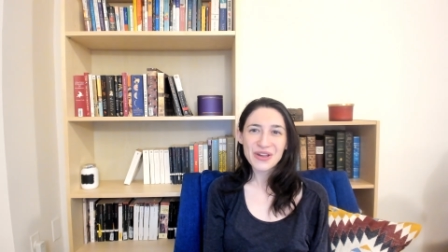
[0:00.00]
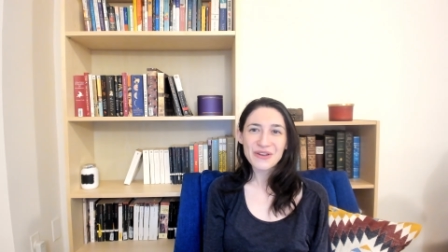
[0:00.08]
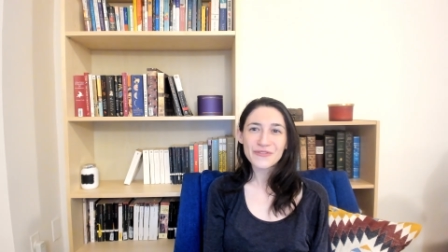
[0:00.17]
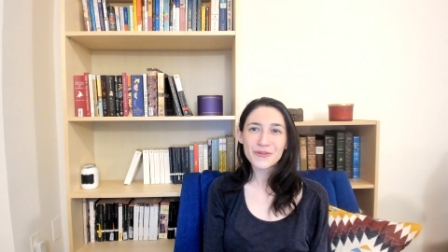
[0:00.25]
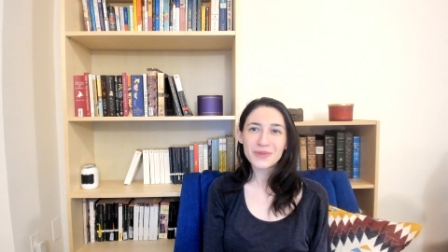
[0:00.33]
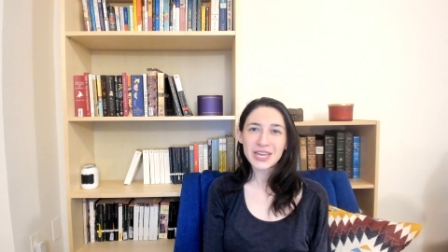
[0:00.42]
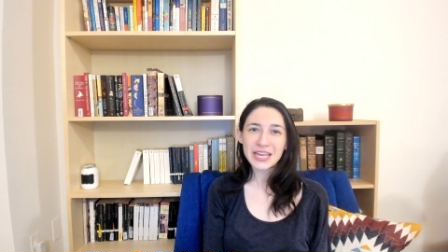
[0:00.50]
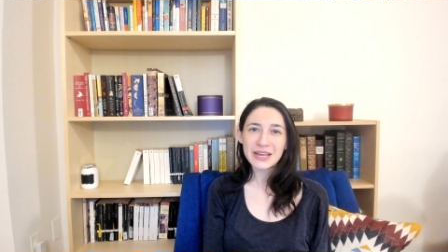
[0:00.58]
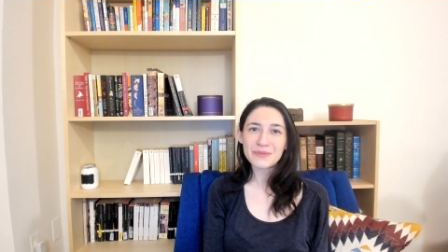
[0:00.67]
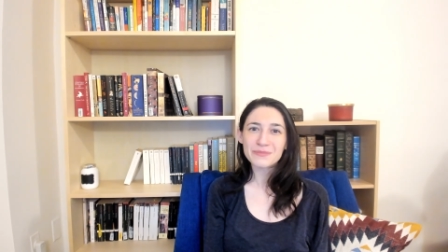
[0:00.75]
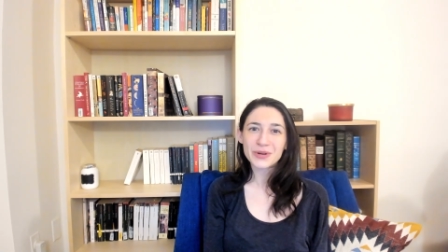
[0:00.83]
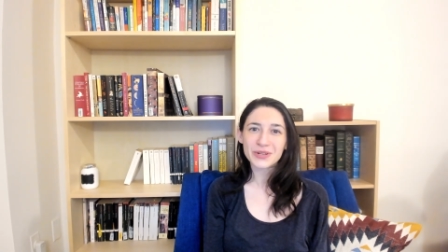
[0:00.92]
For
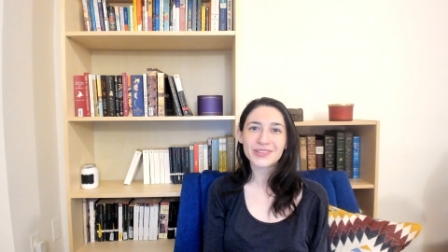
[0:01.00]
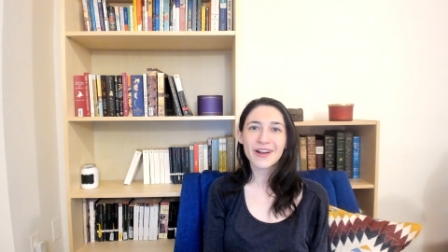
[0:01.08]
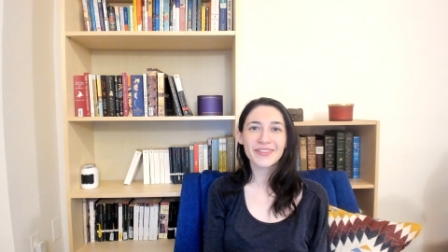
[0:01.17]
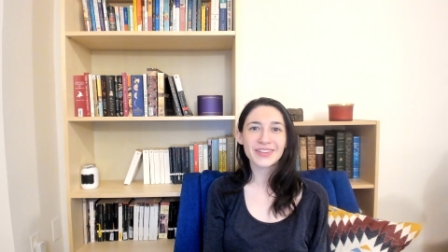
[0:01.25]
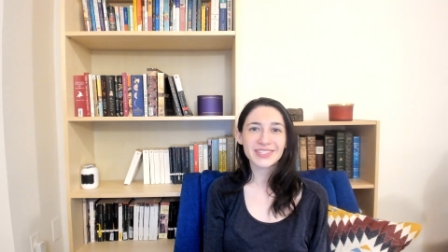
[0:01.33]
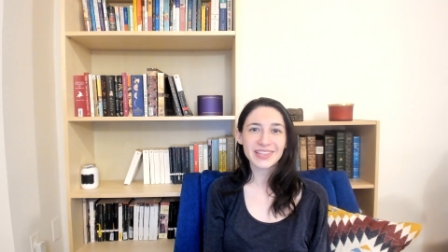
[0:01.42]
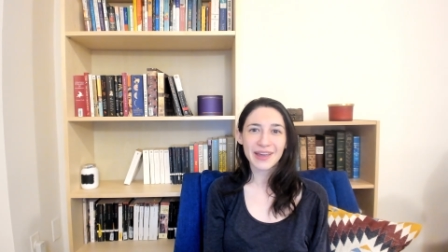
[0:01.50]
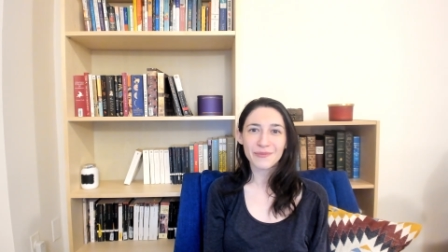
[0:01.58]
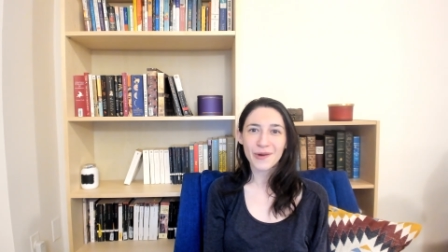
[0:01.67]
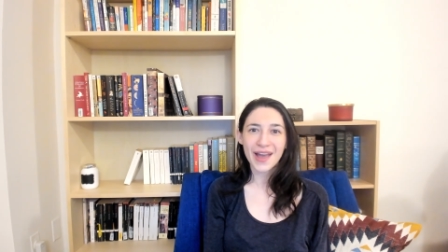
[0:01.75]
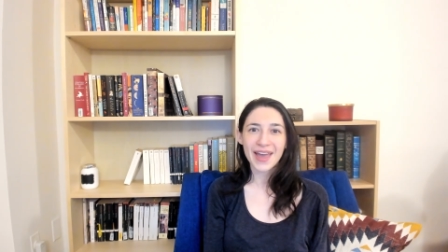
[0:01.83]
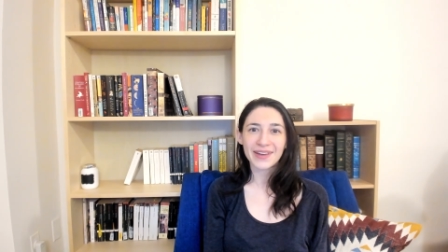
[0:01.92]
me, books are the
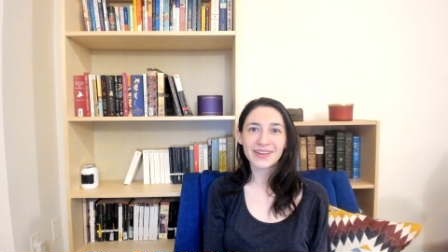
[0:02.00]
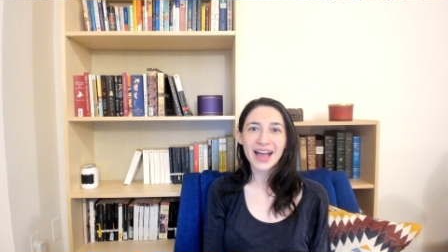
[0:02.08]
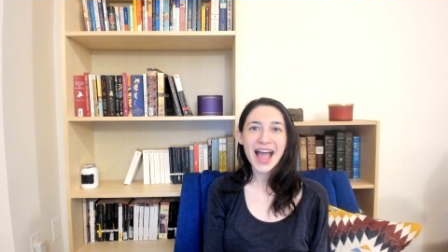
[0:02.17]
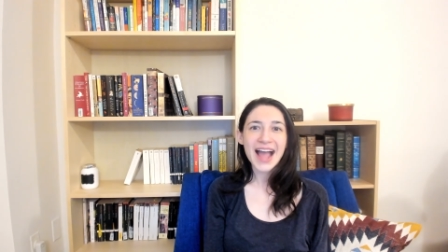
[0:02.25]
same way.